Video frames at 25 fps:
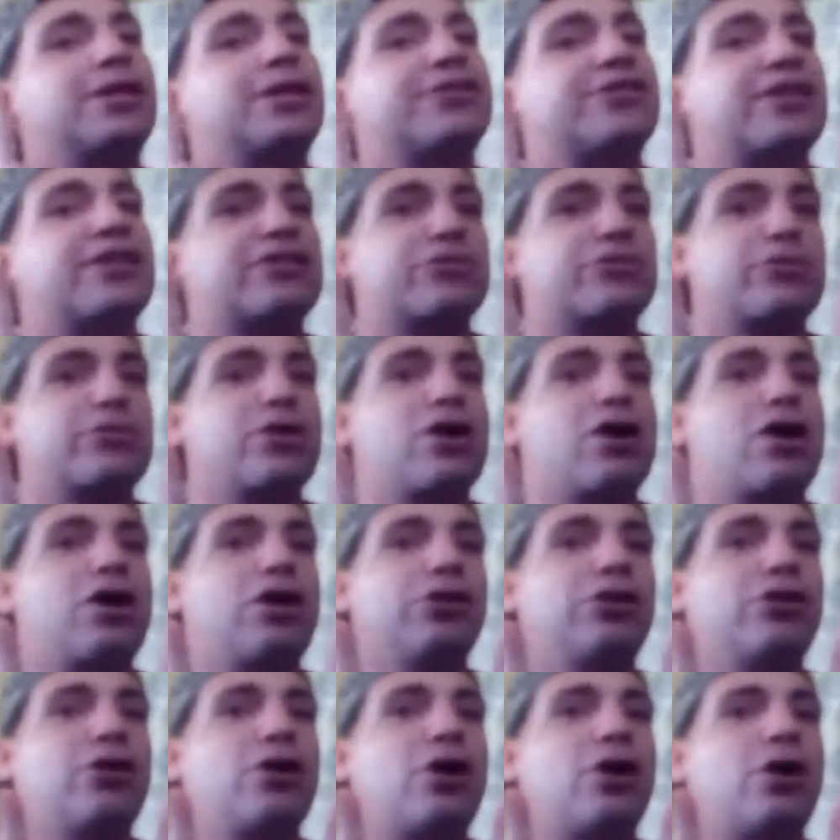as we
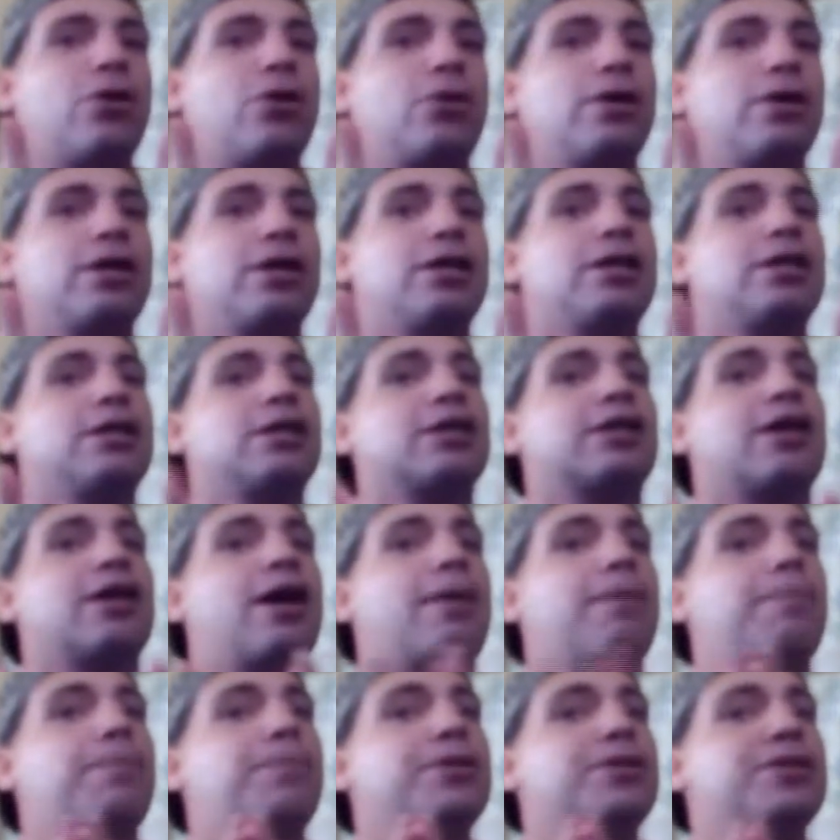all know,
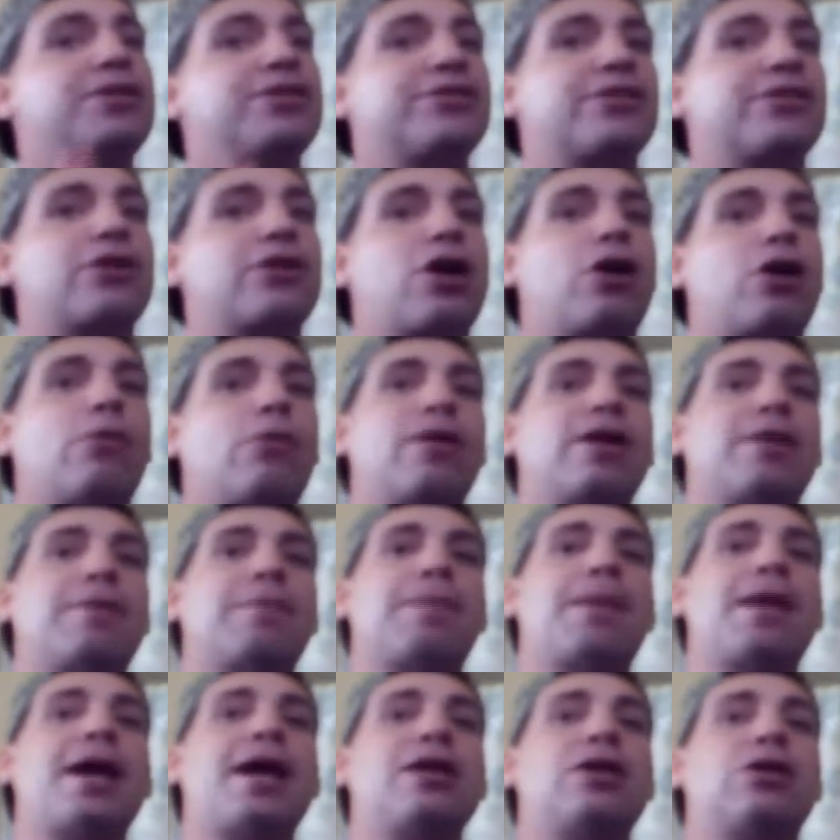companies that already
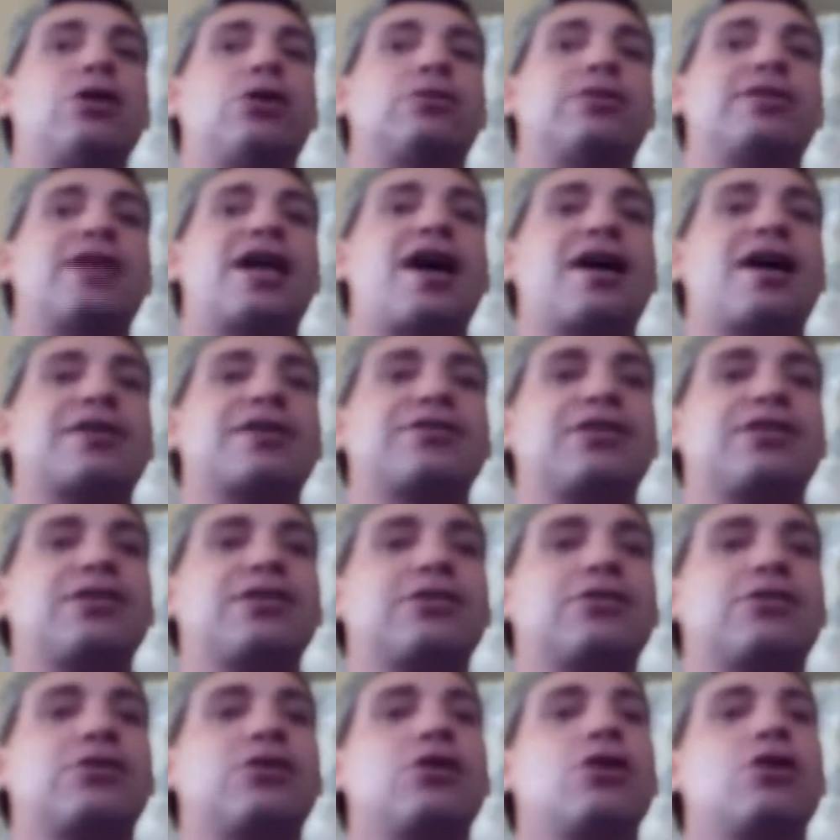pay no
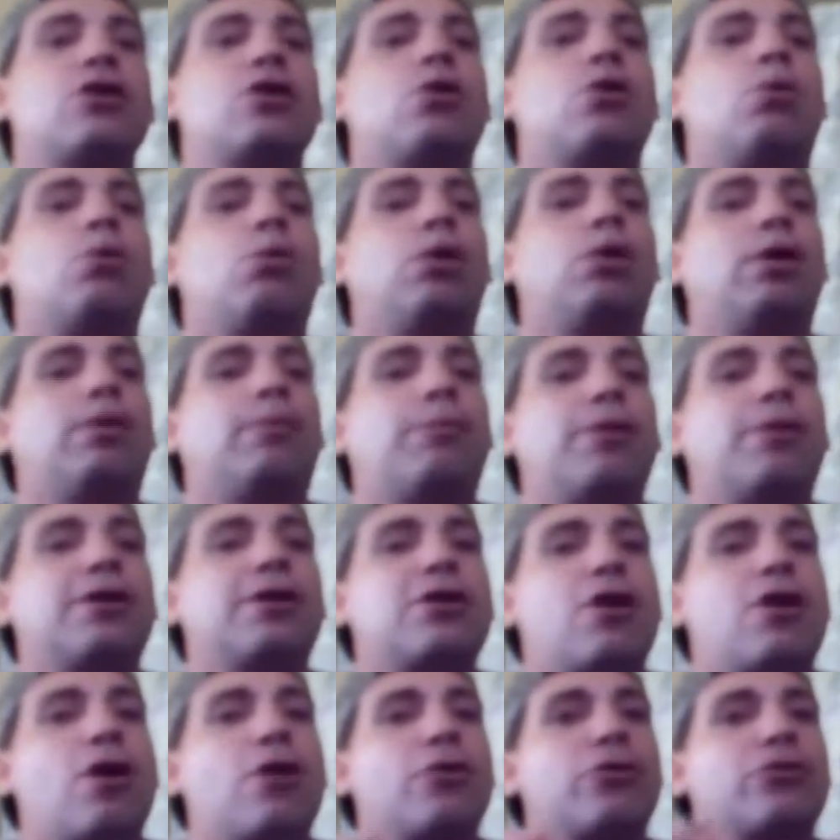taxes will
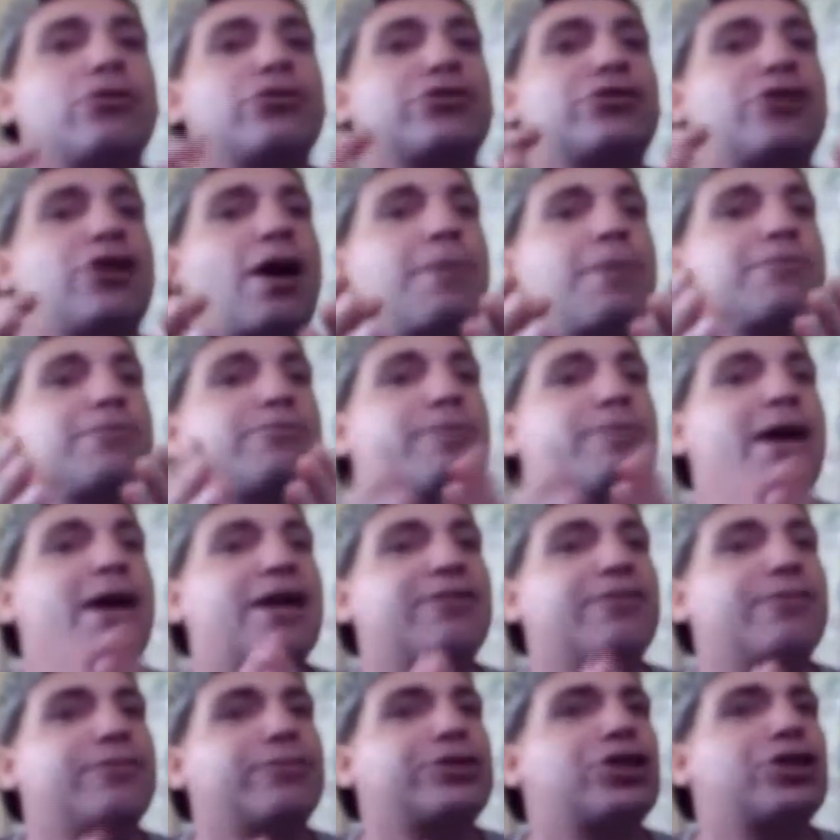bring all those jobs
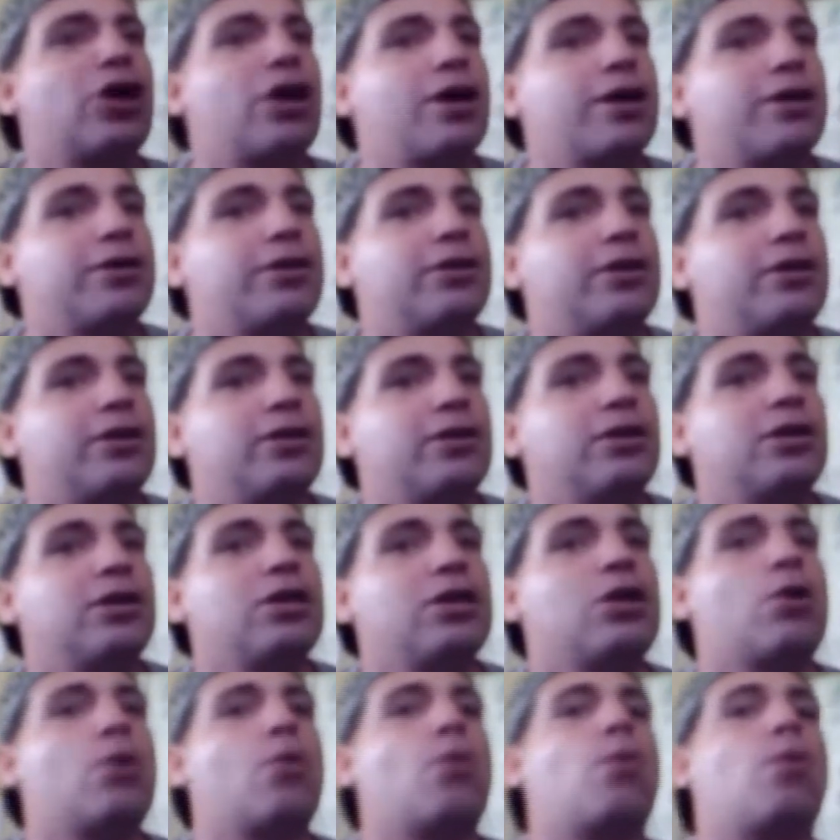back from China
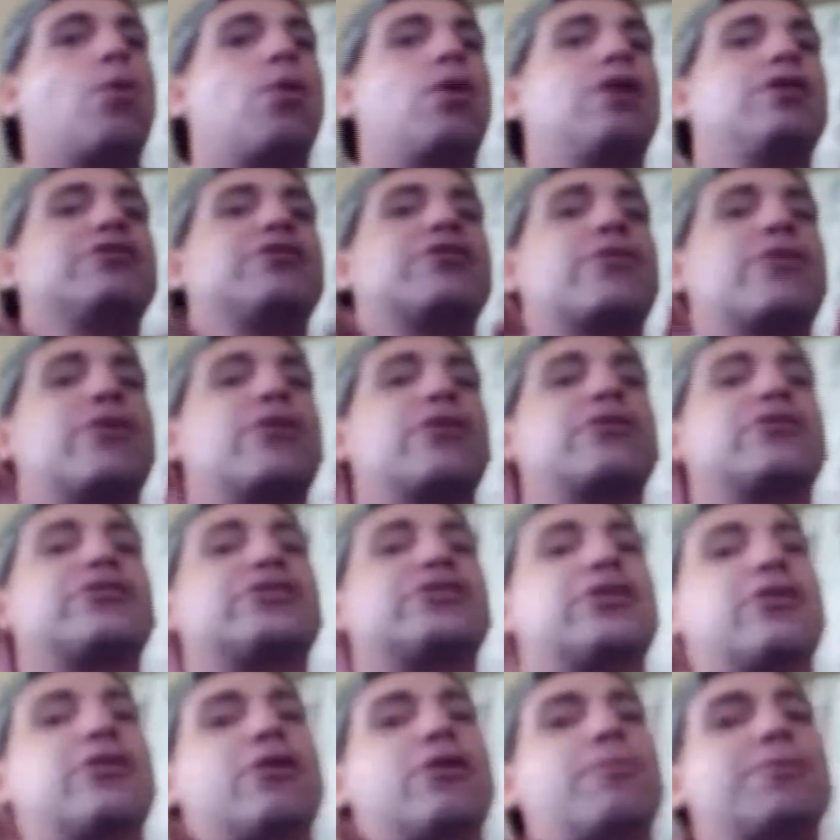once their
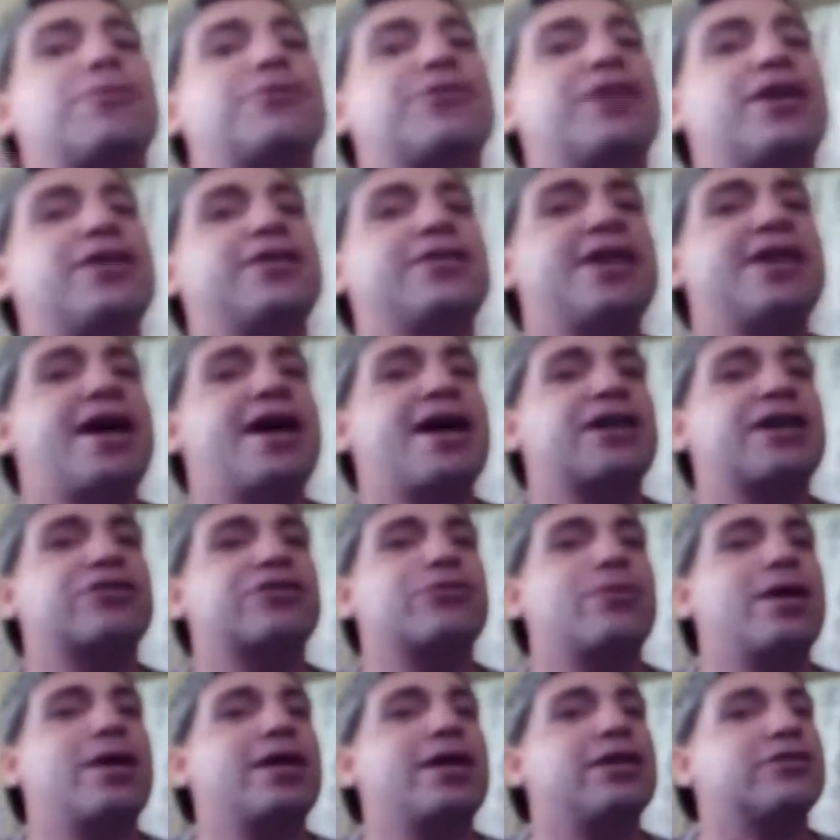0% tax
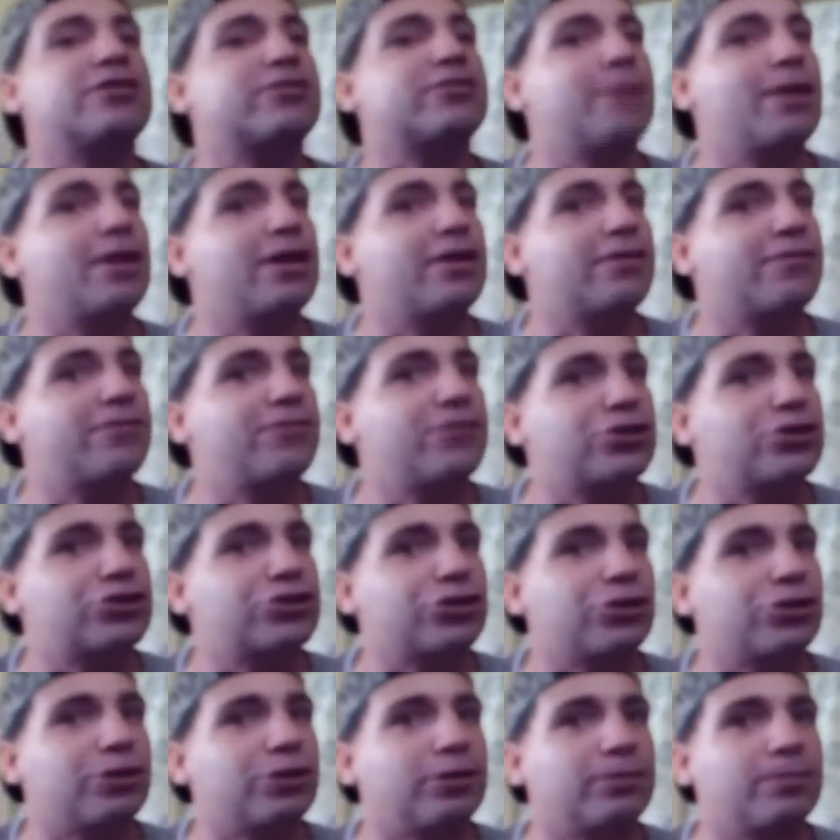rate is made
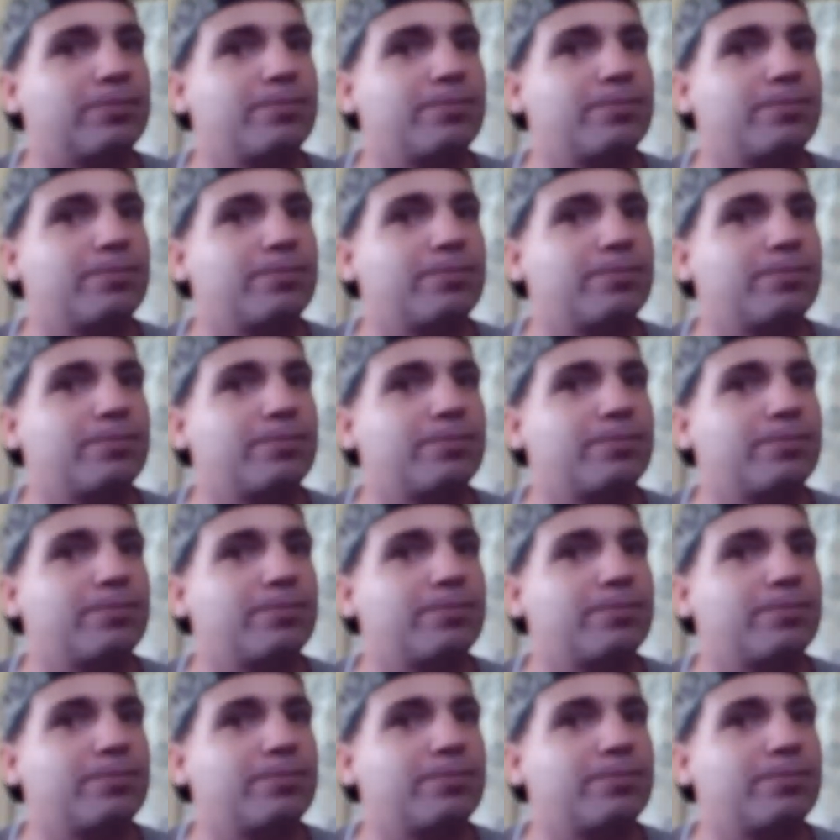official.